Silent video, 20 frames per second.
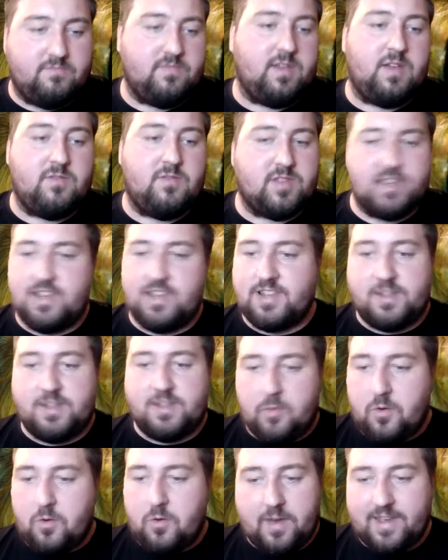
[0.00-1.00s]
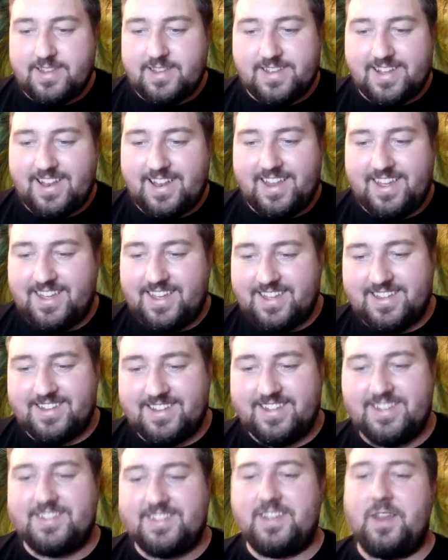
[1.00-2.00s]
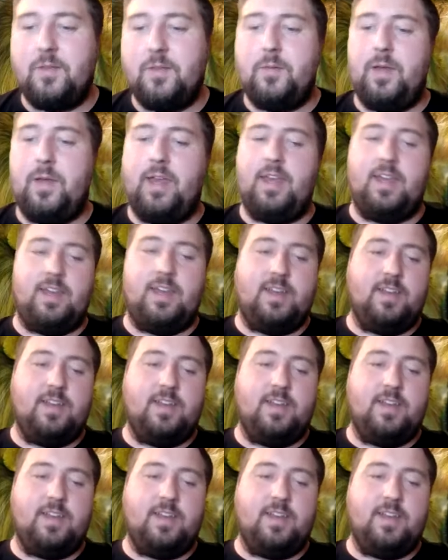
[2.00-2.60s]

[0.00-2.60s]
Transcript: irresistible, basically. It's going to be.